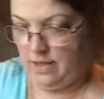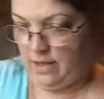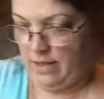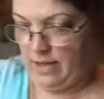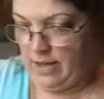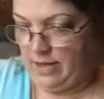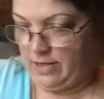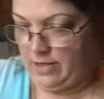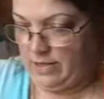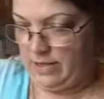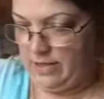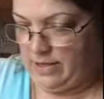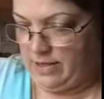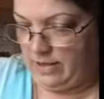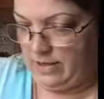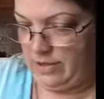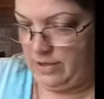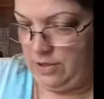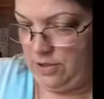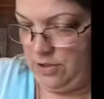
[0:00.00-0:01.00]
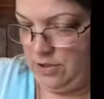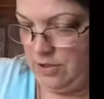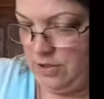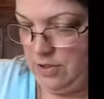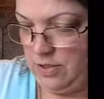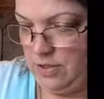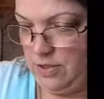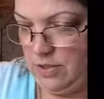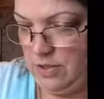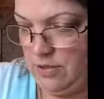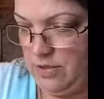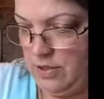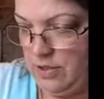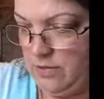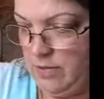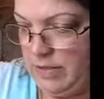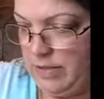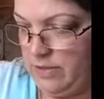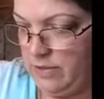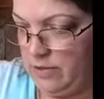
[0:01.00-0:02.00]
that's it. Let's just stir it
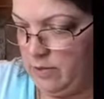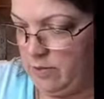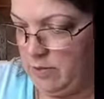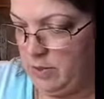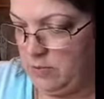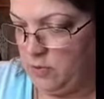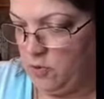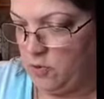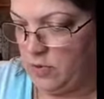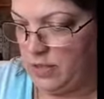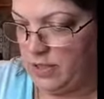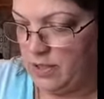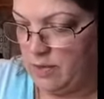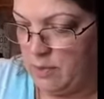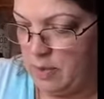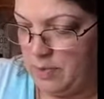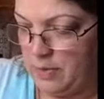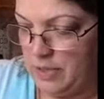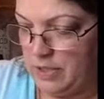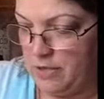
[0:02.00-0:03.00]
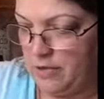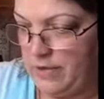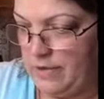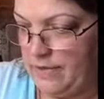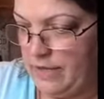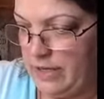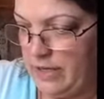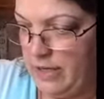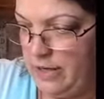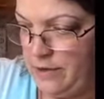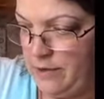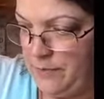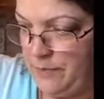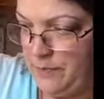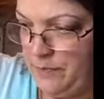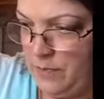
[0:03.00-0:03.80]
around a little bit more. And I got my butter in there.